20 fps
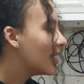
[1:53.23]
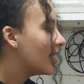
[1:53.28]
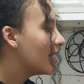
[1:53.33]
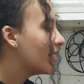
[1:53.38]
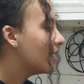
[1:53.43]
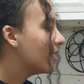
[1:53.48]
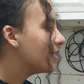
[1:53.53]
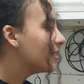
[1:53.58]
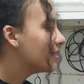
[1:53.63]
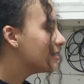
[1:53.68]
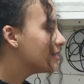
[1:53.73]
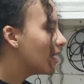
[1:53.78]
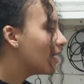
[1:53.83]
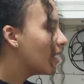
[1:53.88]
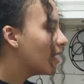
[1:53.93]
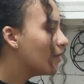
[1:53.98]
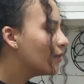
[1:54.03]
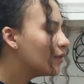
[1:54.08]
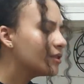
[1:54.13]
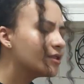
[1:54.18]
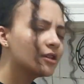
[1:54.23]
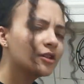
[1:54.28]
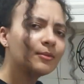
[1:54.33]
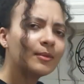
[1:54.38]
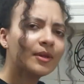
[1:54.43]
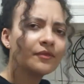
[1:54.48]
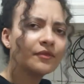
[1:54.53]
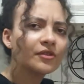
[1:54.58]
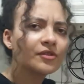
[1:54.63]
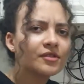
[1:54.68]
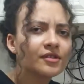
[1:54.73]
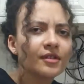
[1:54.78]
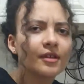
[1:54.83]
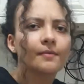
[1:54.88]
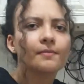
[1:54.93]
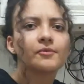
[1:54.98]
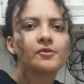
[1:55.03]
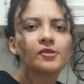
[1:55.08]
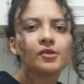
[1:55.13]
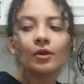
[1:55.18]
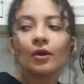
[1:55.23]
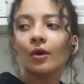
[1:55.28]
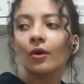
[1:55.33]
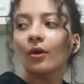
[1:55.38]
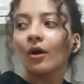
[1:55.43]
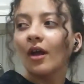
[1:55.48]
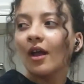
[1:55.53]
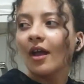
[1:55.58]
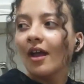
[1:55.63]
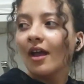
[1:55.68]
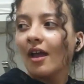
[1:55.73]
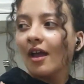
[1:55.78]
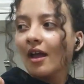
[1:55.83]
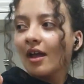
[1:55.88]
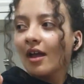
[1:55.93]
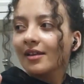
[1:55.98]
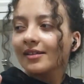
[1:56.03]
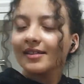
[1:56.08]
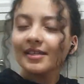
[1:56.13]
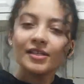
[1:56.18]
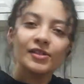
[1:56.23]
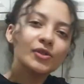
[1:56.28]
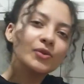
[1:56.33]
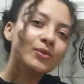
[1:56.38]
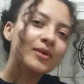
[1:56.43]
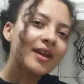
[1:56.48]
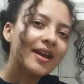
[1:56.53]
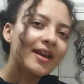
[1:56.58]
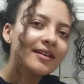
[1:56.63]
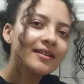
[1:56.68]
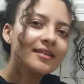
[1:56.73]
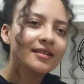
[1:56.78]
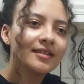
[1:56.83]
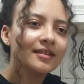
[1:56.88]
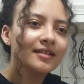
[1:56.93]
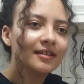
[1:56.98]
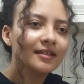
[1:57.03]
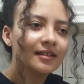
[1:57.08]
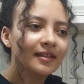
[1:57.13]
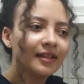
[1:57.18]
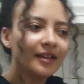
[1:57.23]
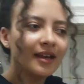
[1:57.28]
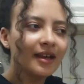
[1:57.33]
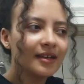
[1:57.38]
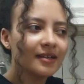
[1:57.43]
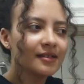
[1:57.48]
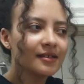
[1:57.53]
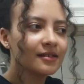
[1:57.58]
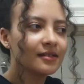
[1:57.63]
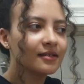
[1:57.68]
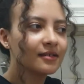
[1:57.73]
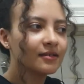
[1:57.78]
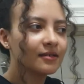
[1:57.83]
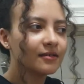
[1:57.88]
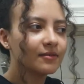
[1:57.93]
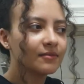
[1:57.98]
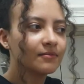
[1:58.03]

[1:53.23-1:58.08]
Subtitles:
and I want to tell you my first step. So since we ended the last